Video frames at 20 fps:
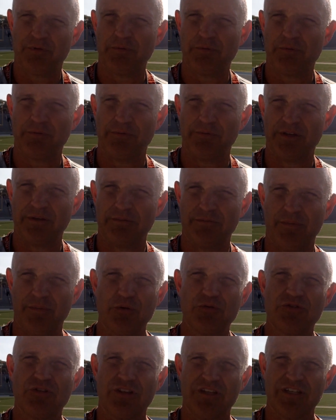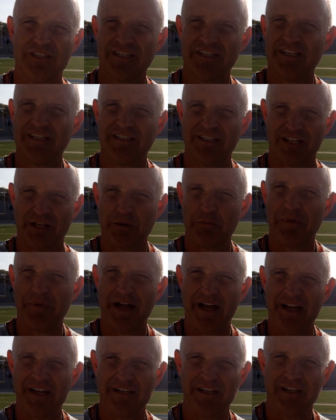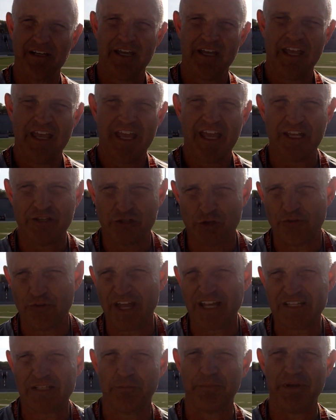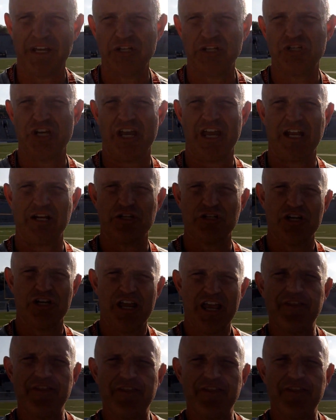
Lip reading: probably most of the season combined. And so that's a big change.